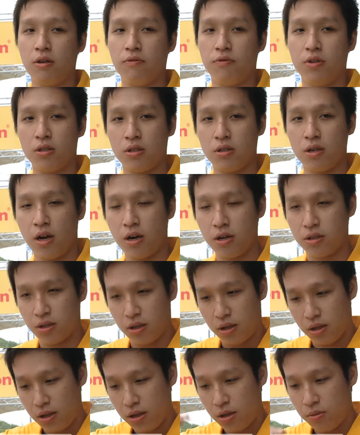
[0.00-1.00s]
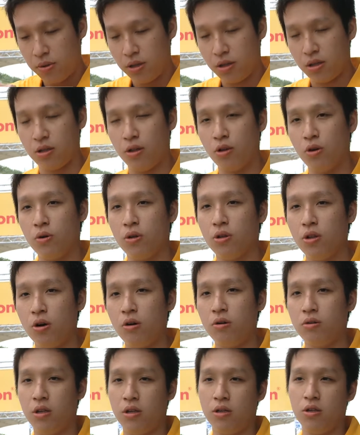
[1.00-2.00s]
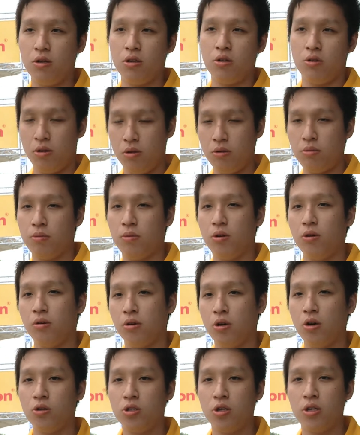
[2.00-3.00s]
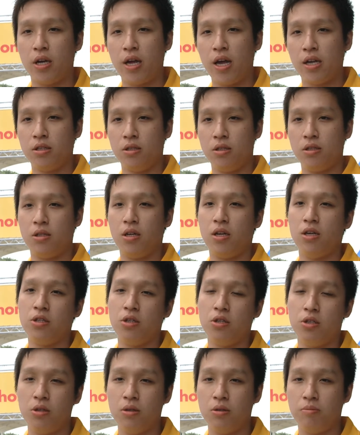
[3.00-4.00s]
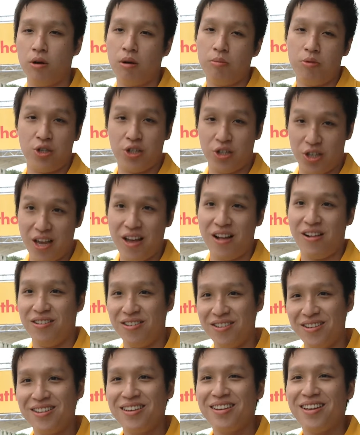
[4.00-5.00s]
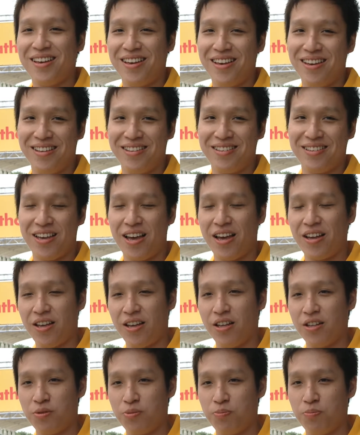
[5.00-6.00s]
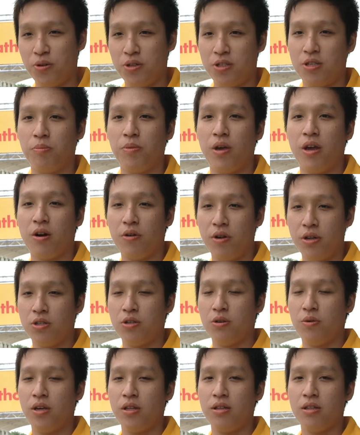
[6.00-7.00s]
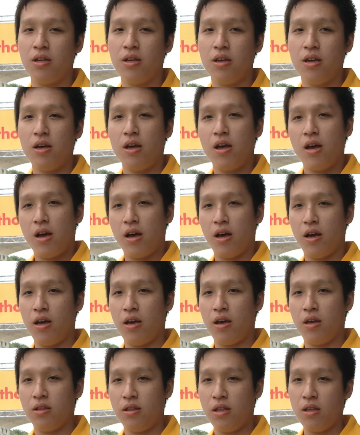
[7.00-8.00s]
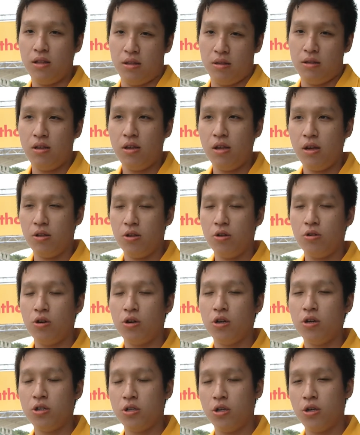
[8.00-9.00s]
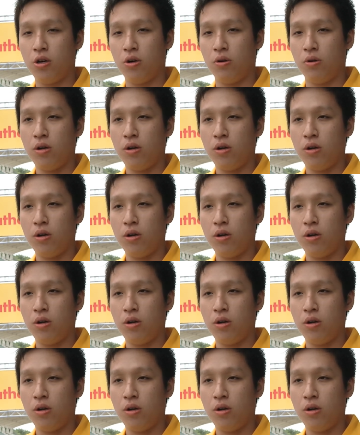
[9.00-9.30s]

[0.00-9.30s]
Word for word: If the tires are a little bit low, low then you, can, you know, uh, go to the gasoline station, probably Shell, and, get, and put some air into it. And yeah, you're good to go.